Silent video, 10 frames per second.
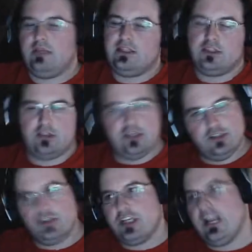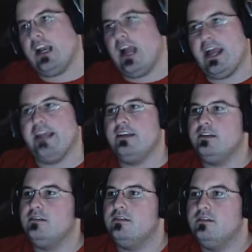that's a
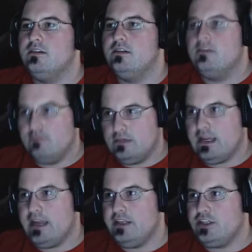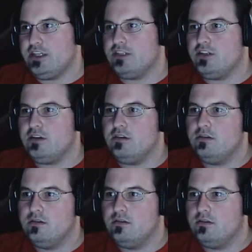kind gesture.